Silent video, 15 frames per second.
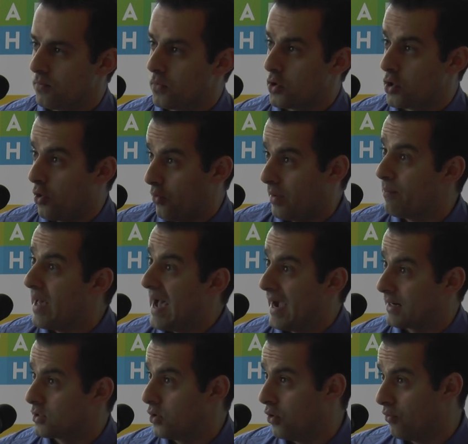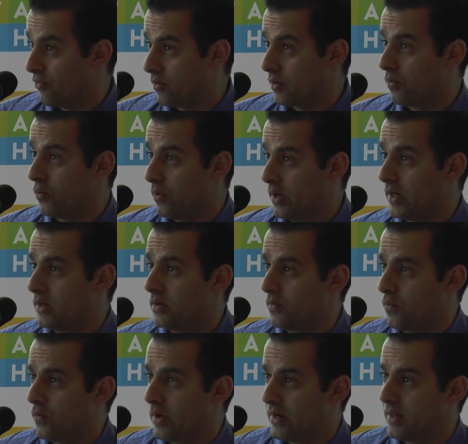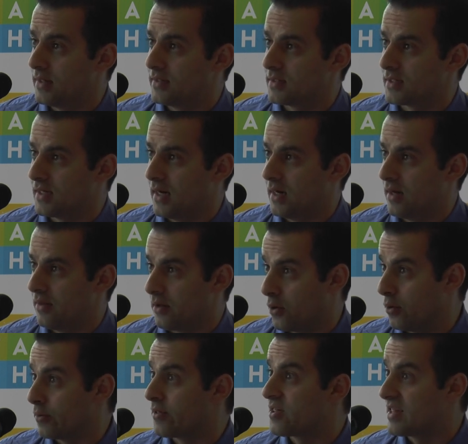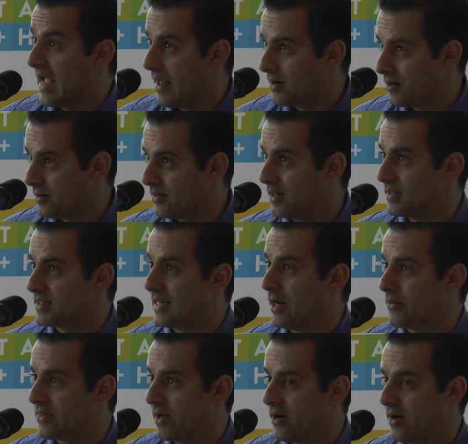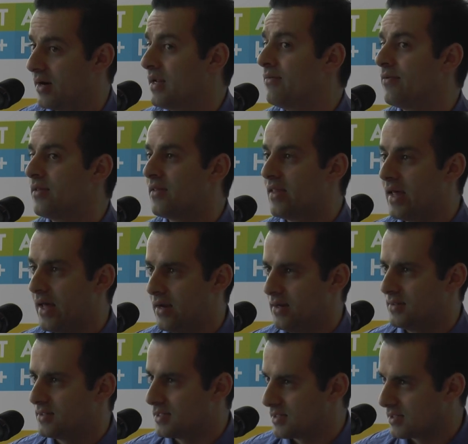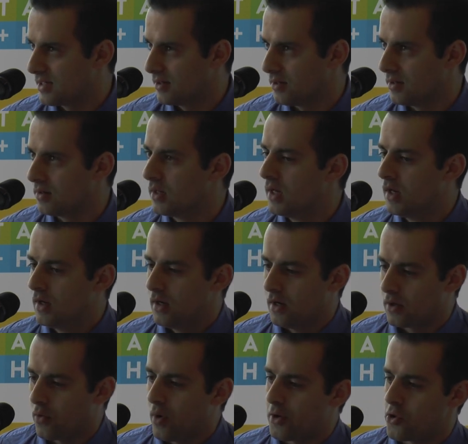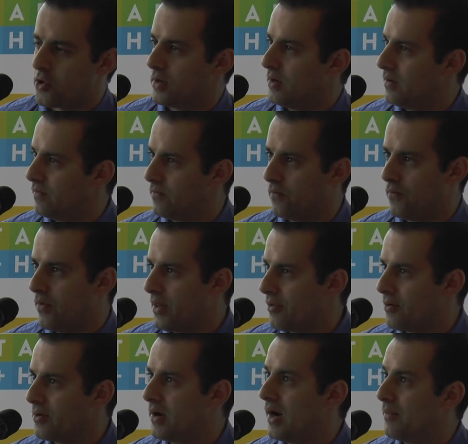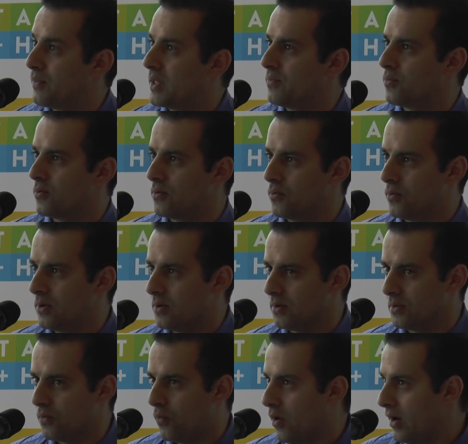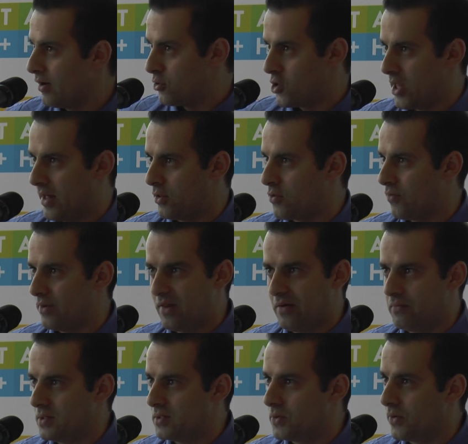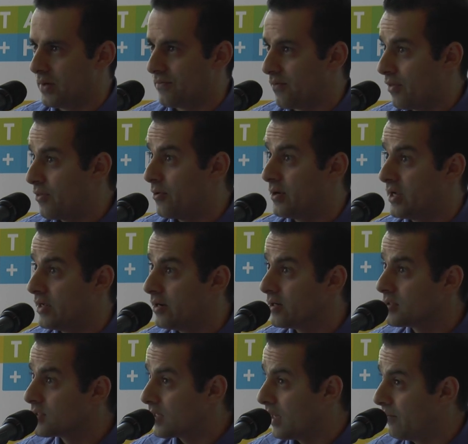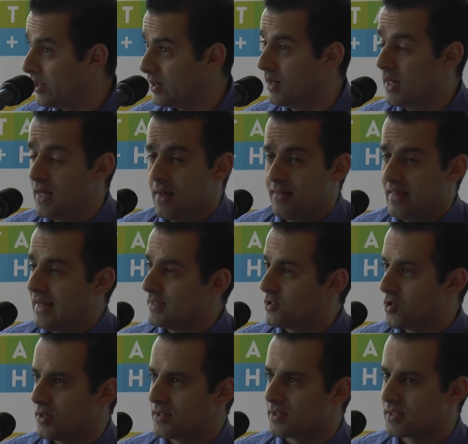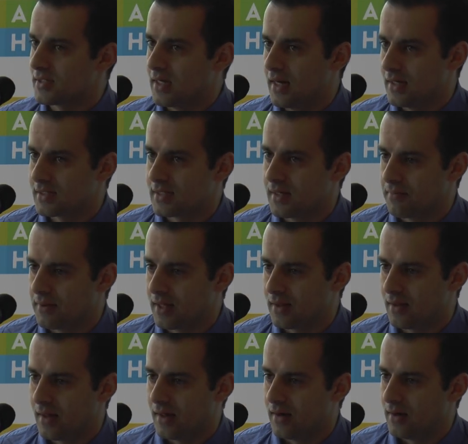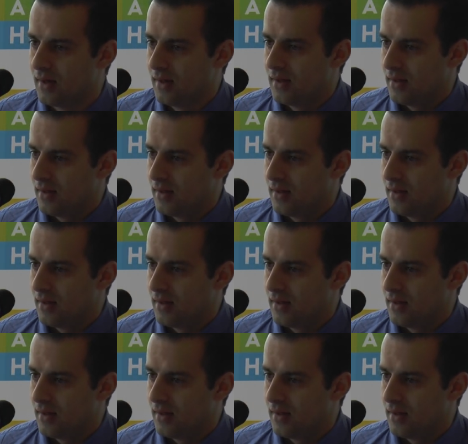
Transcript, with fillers: show impact over what is the gold standard that's out there. And even then, it's still a question of whether or not people will want to change what they've been doing for 30 years. I mean, that's just something that